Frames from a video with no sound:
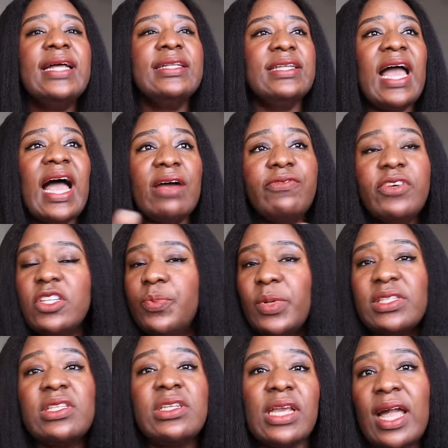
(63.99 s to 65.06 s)
The average
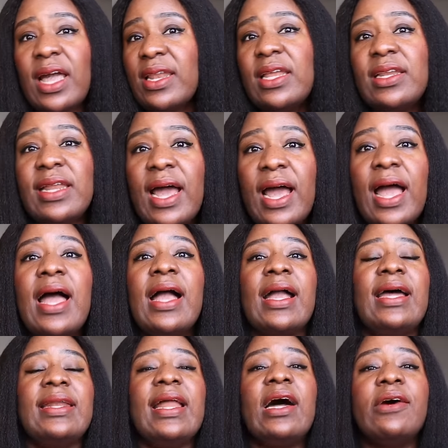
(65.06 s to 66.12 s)
person in Canada
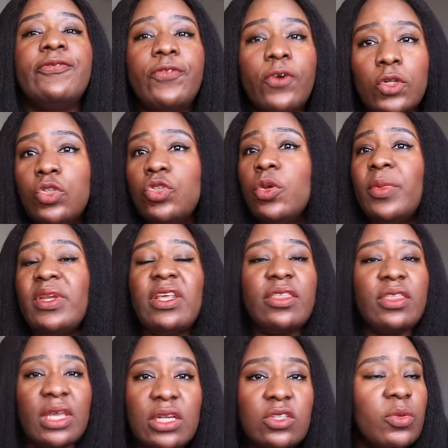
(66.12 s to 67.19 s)
can afford so many
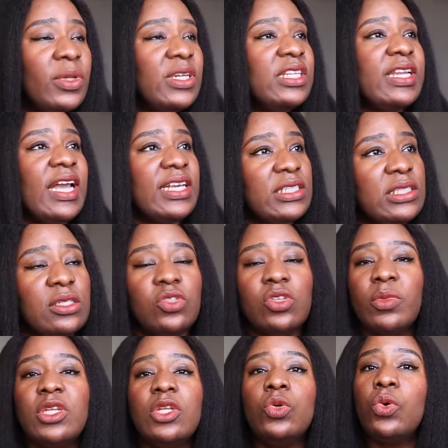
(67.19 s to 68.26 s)
things, so many nice things, so
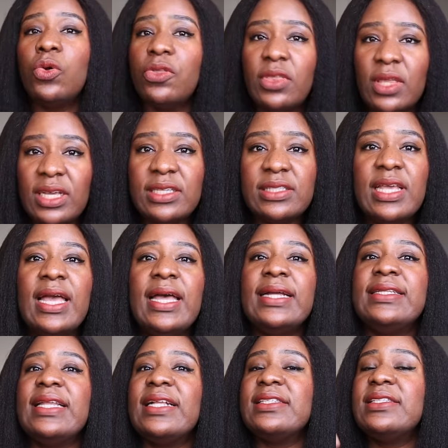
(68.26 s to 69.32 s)
many good things
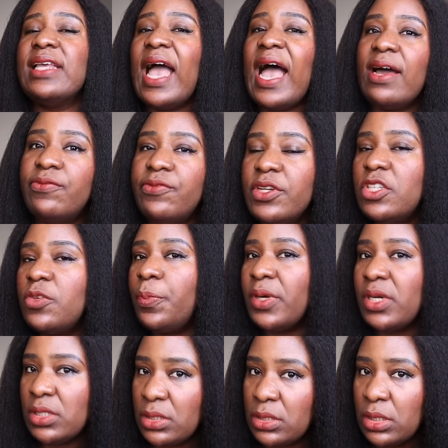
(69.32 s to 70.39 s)
that the average
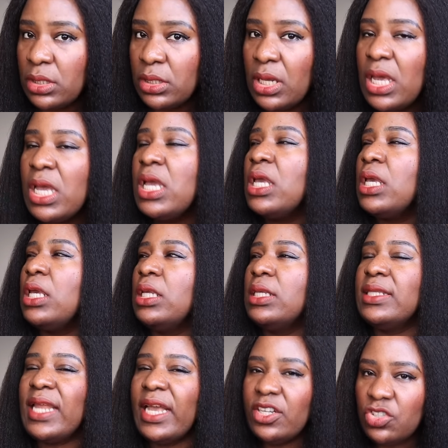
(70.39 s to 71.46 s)
person
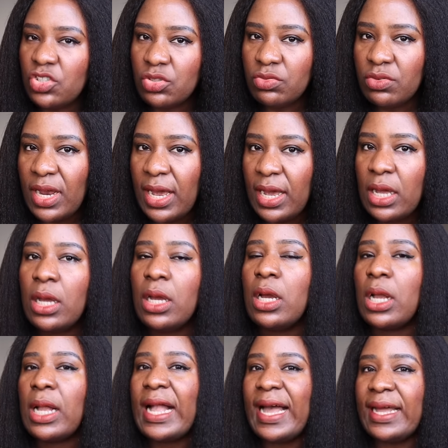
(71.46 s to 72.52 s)
in Nigeria
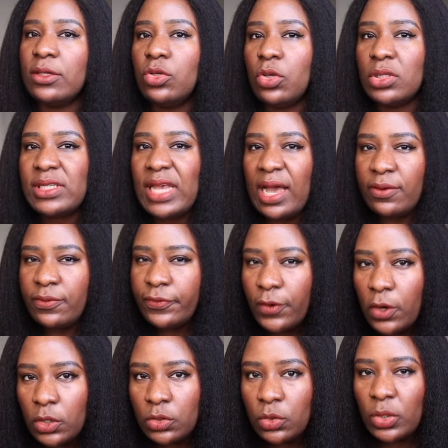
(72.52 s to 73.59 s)
cannot
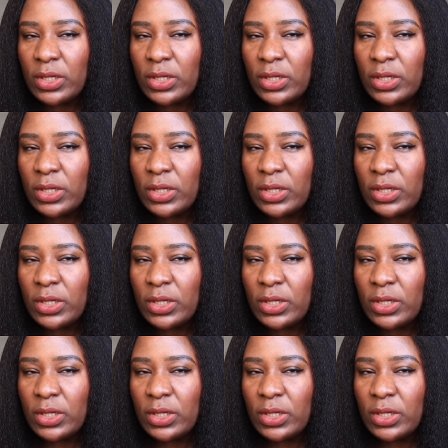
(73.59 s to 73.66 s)
afford.